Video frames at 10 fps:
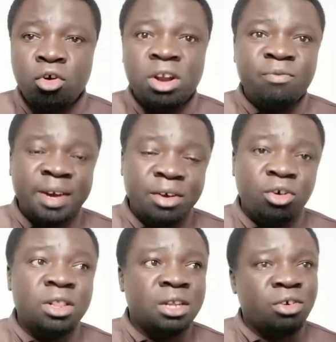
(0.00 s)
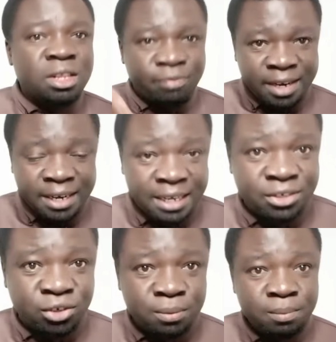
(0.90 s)
on, on, on the
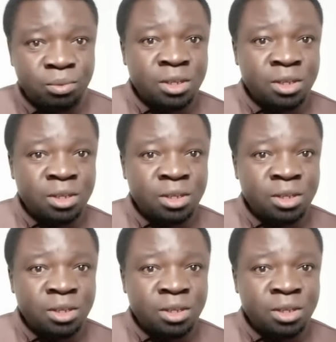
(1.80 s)
finance.